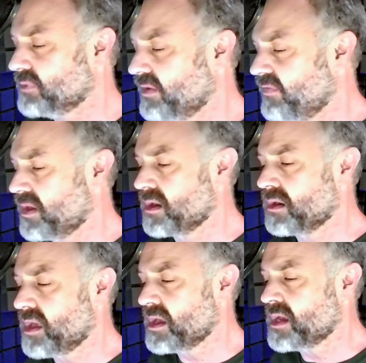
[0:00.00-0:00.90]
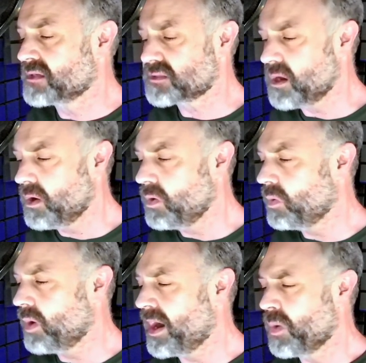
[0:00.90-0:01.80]
living as
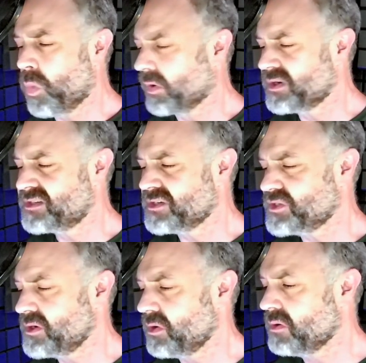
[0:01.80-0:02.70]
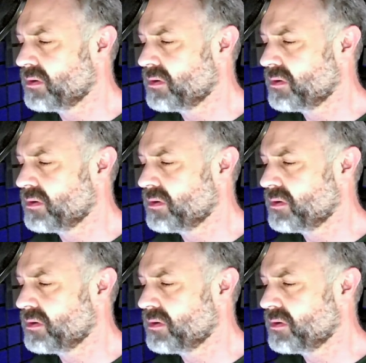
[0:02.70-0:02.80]
though I weren't a Jew,